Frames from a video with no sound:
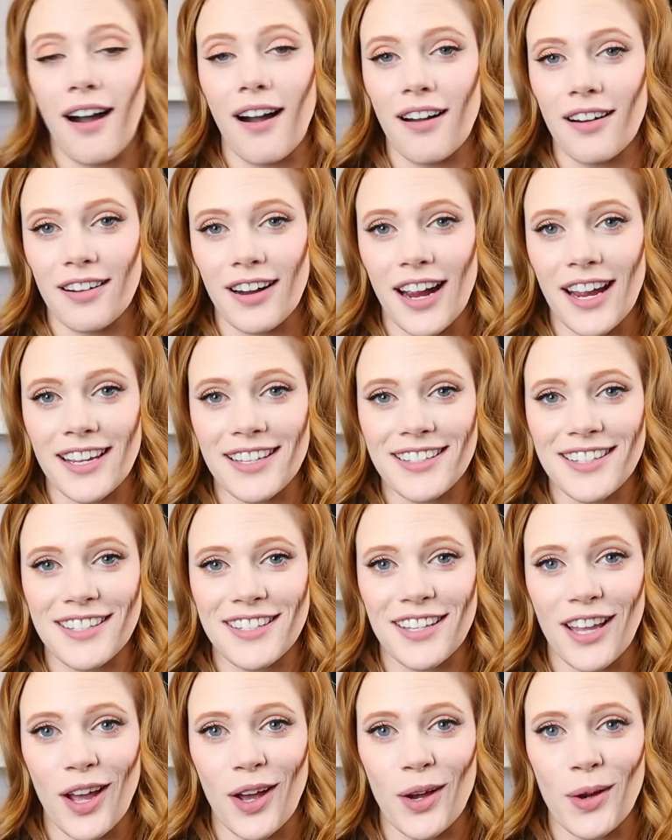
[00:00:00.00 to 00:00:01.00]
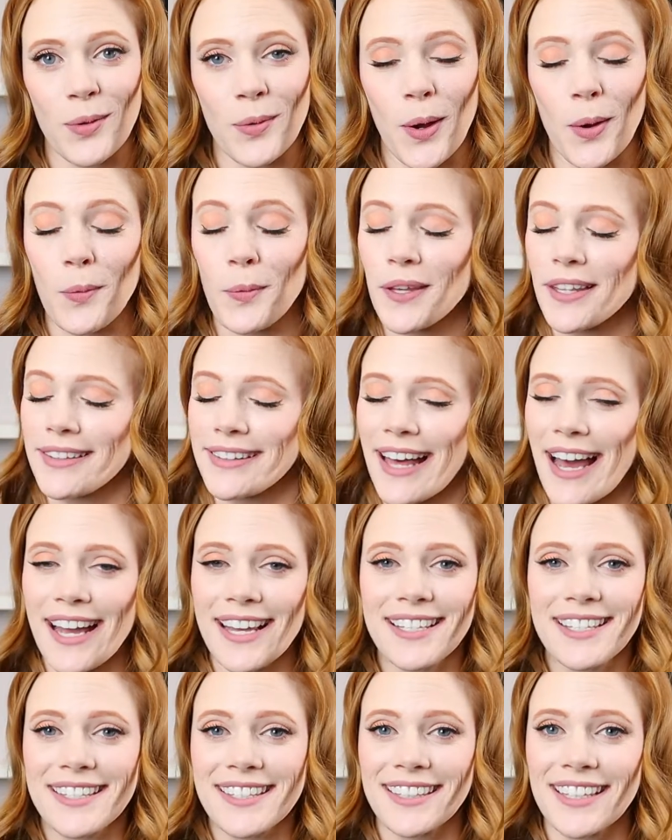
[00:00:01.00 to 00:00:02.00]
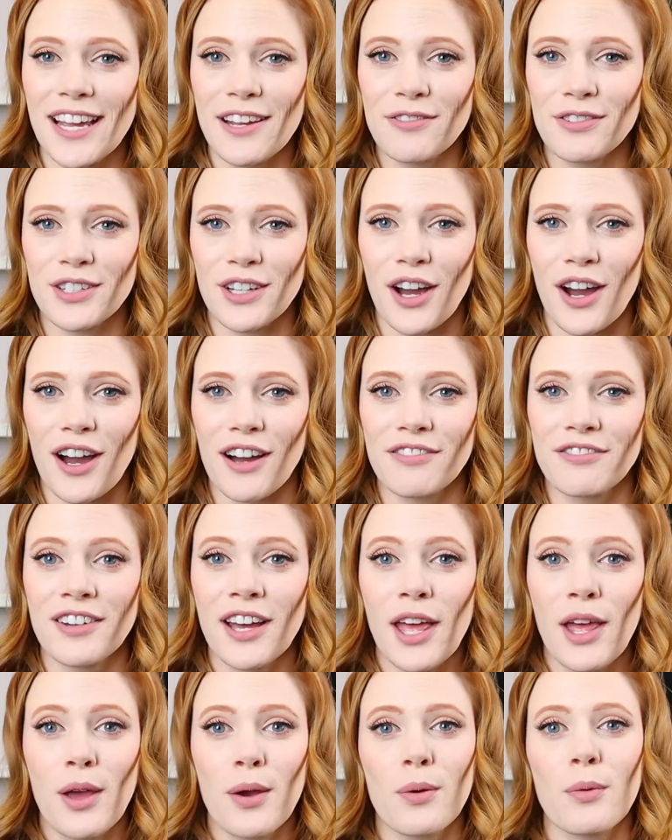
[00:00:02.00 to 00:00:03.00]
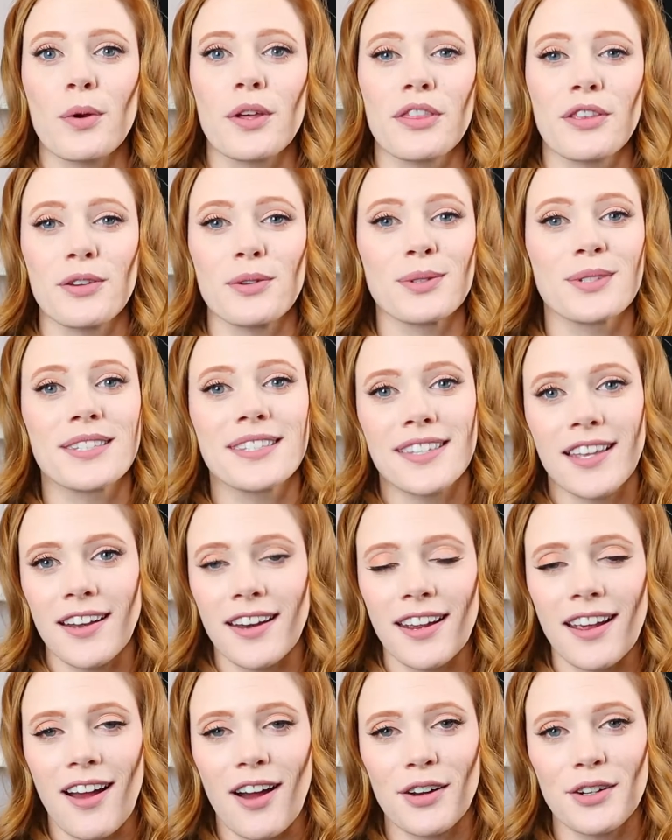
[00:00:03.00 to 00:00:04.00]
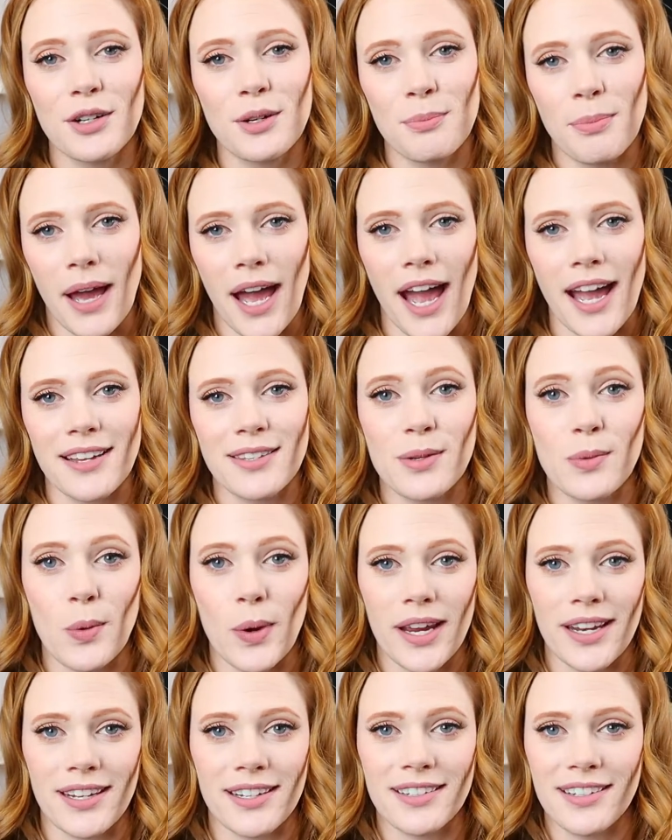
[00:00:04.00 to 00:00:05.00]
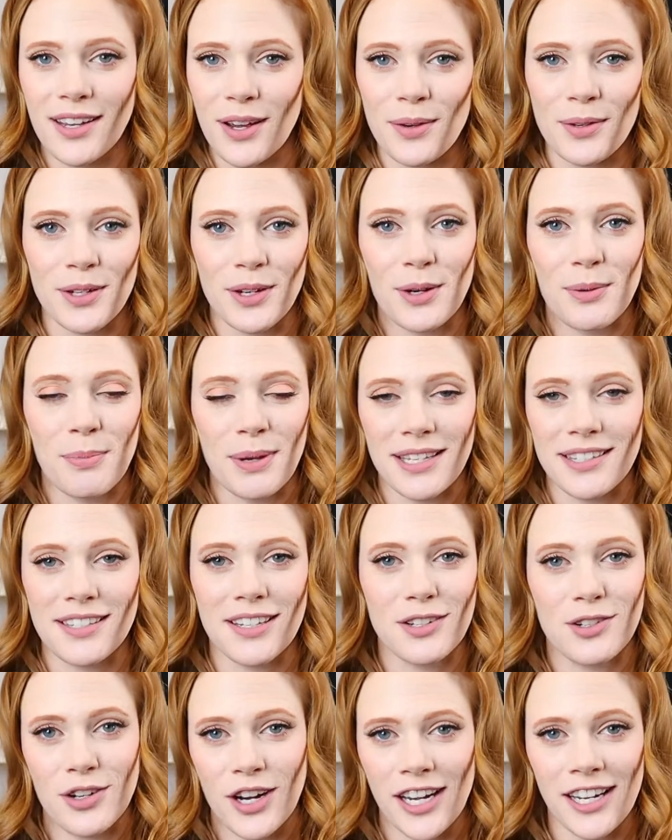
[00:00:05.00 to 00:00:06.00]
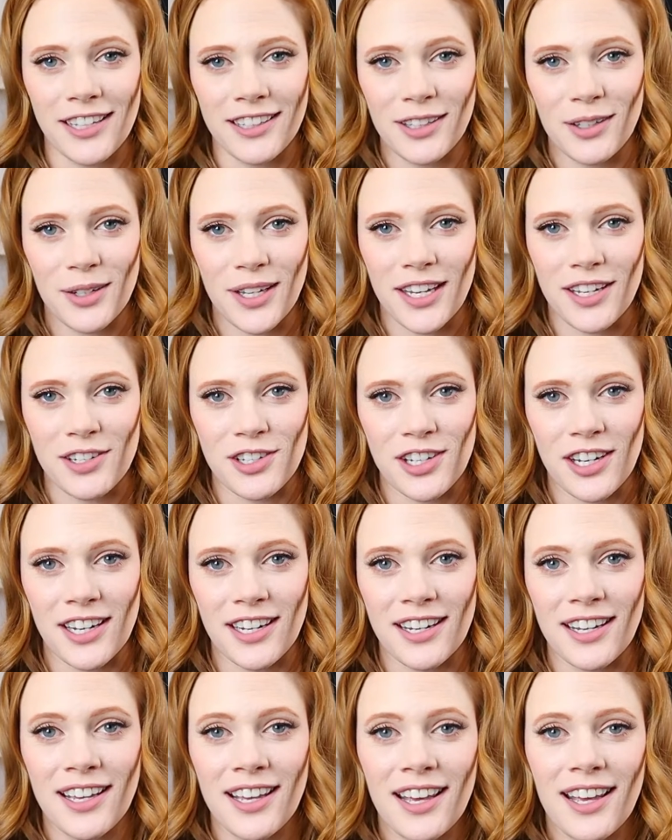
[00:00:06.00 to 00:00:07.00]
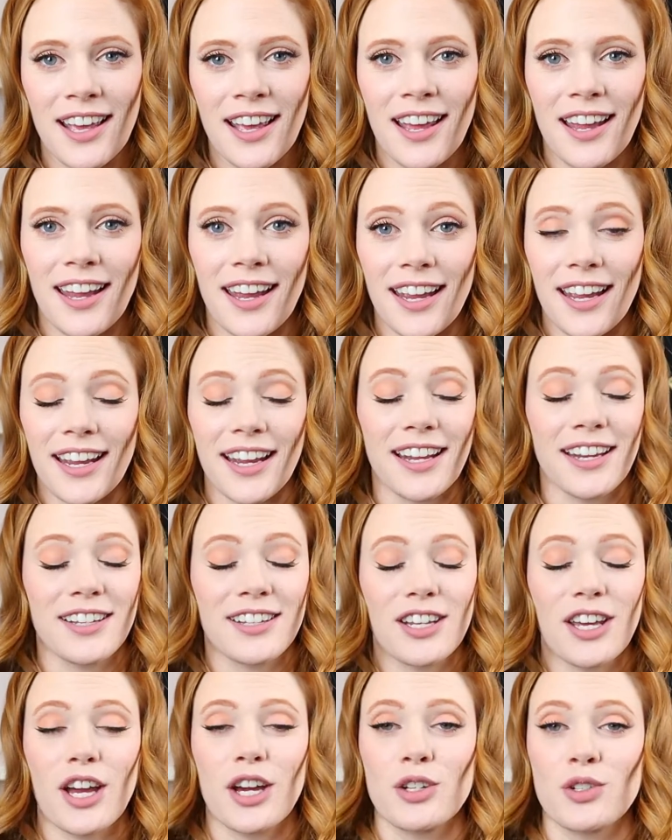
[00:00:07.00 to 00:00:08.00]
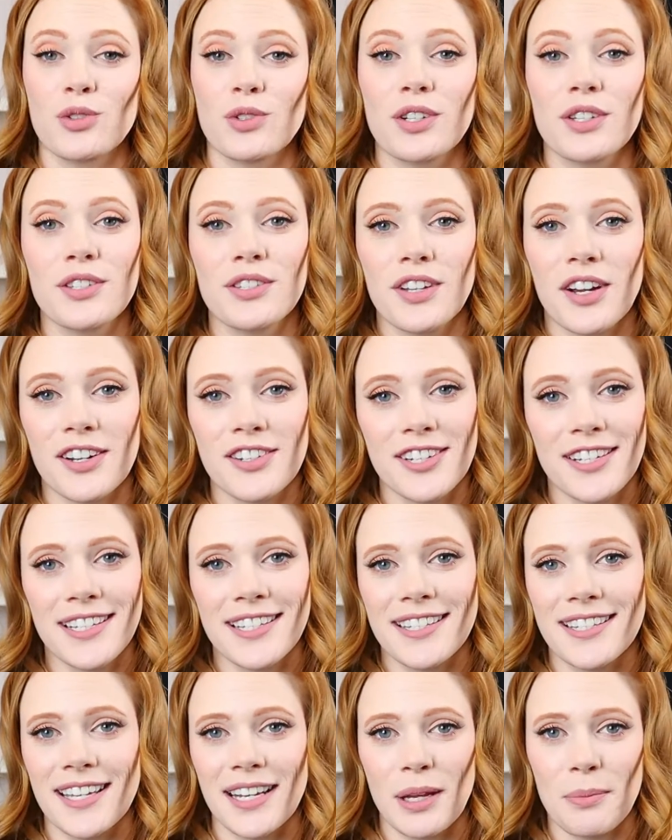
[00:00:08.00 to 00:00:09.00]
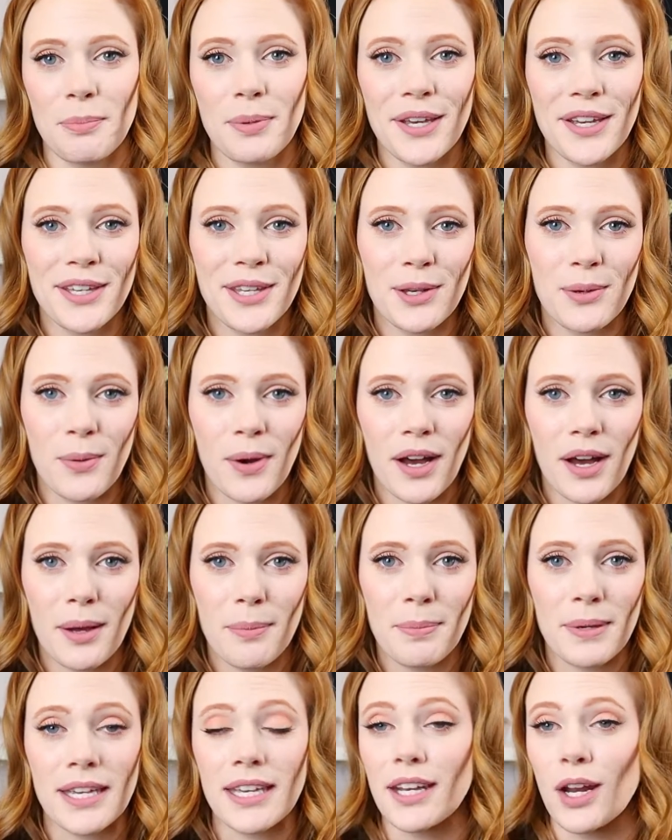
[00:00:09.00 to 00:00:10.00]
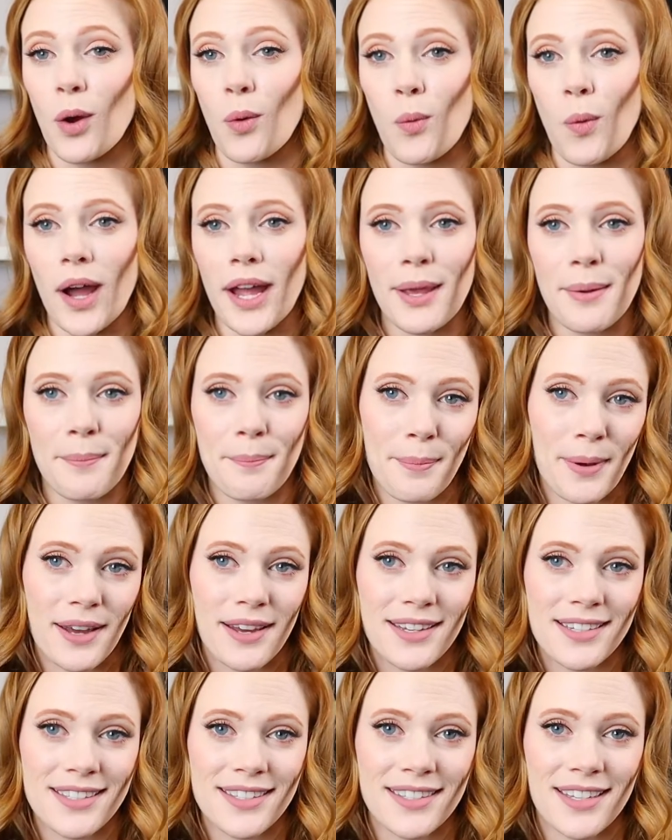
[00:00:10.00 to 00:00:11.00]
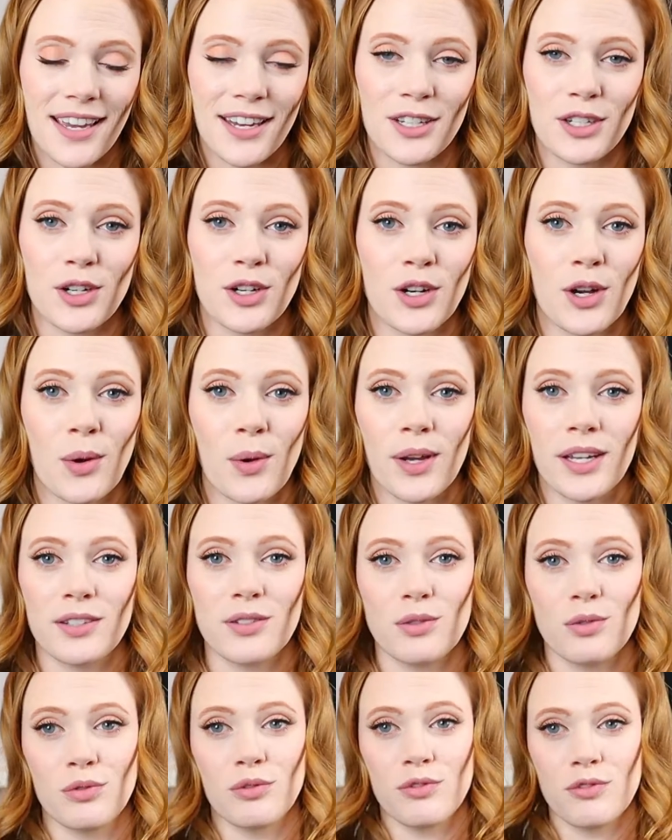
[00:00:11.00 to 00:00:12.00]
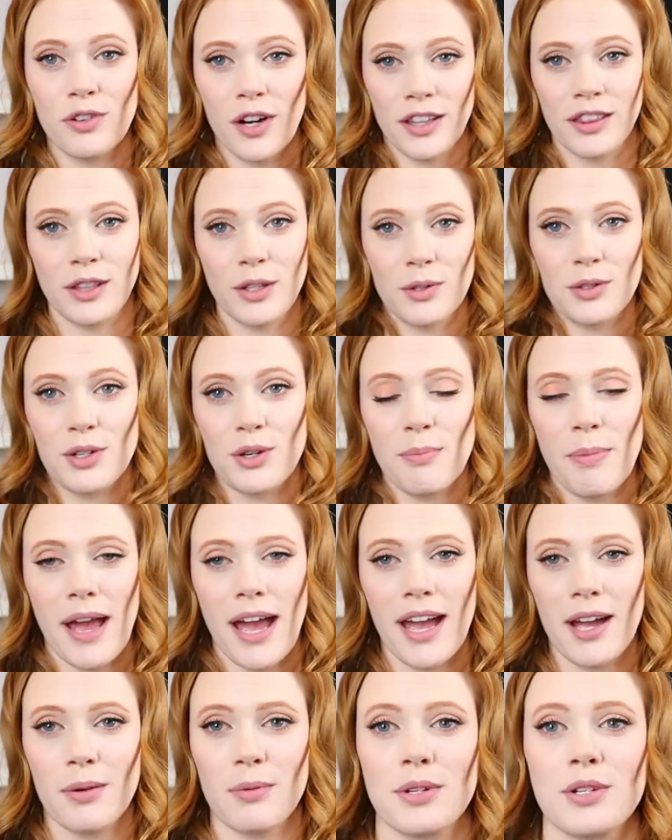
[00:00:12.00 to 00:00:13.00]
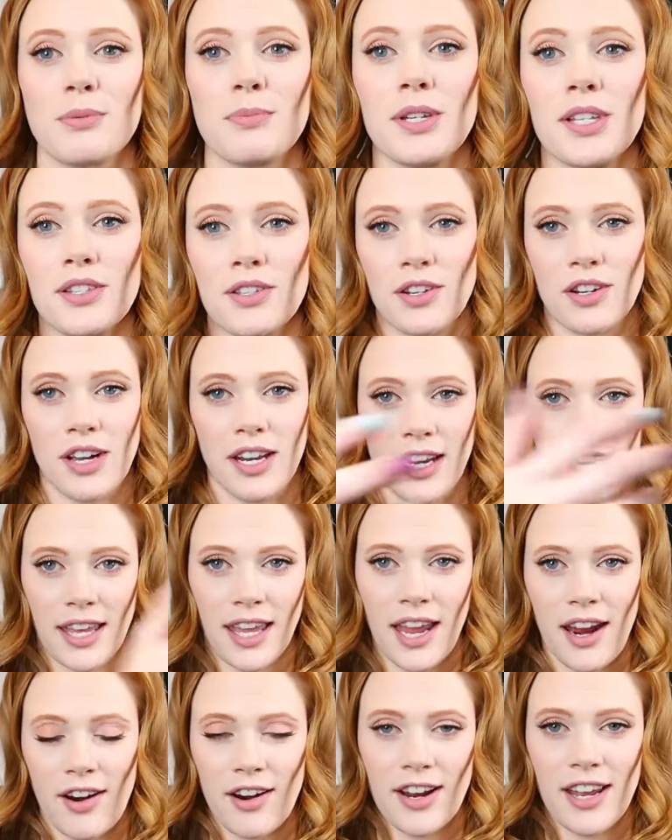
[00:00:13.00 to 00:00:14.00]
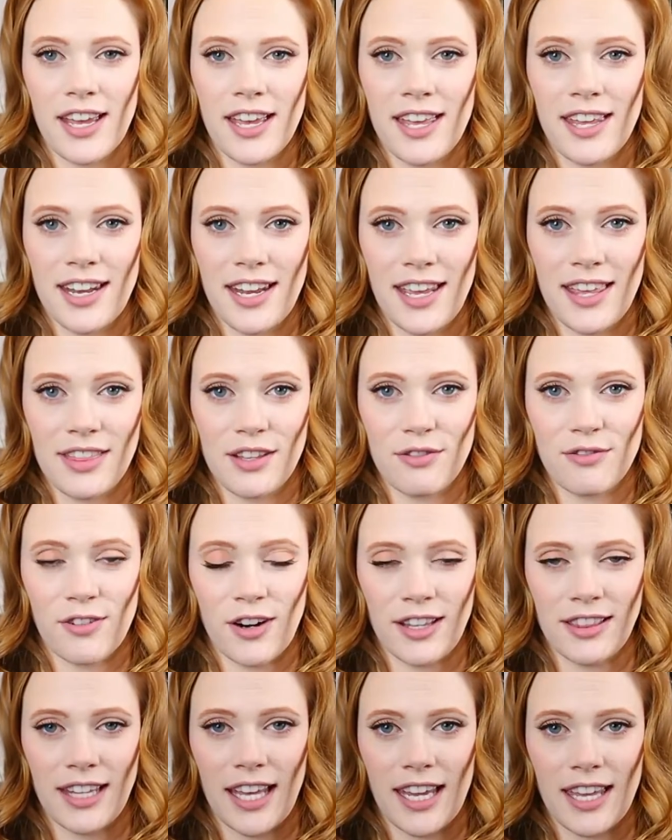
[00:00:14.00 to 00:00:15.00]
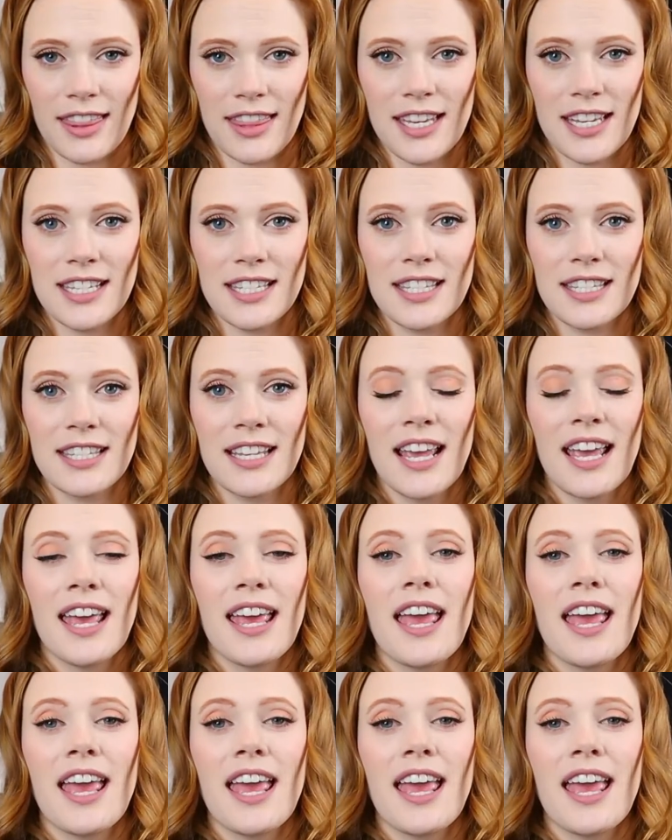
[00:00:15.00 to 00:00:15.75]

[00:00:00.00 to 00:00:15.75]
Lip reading: Alright, so we last left off with you sitting on your bags waiting to go to your basic training location. And a drill sergeant is going to pick you up in a white bus, and you're going to front load your bag, which means you're going to carry it in the front like this